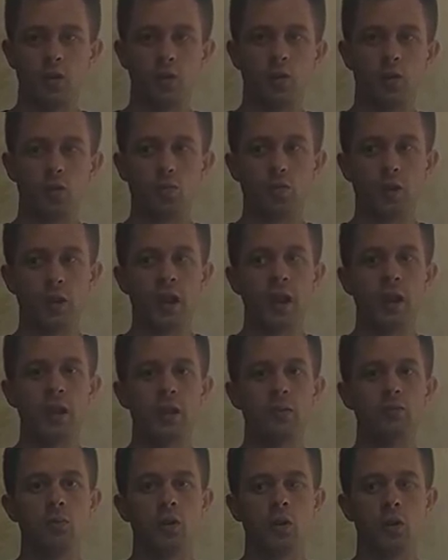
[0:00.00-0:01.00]
You
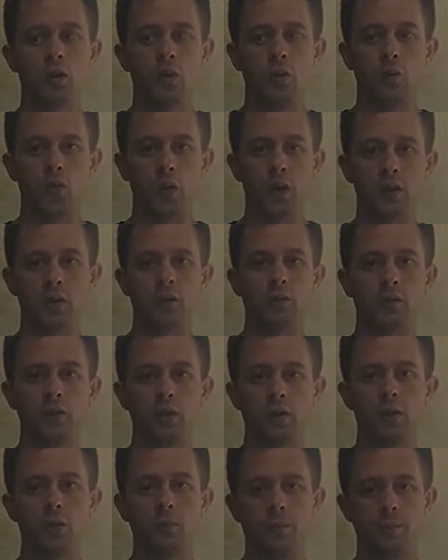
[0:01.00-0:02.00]
became one of
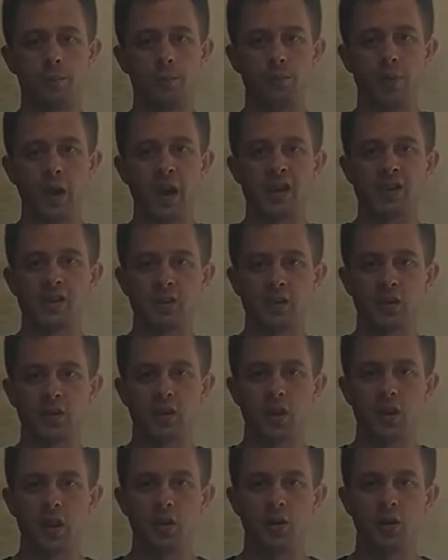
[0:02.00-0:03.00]
the best
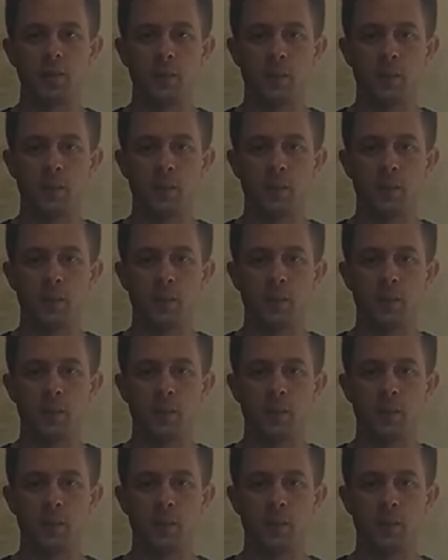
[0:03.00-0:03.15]
there.